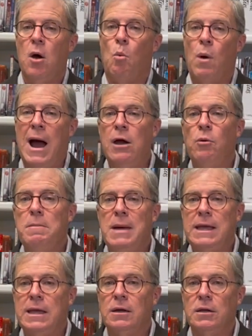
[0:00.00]
Why are we
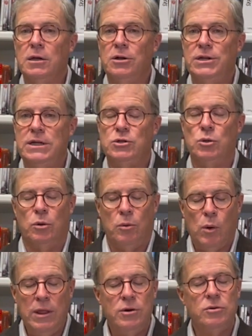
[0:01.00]
making a little detour?
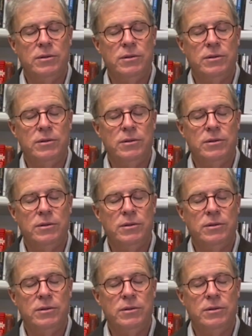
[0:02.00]
Well,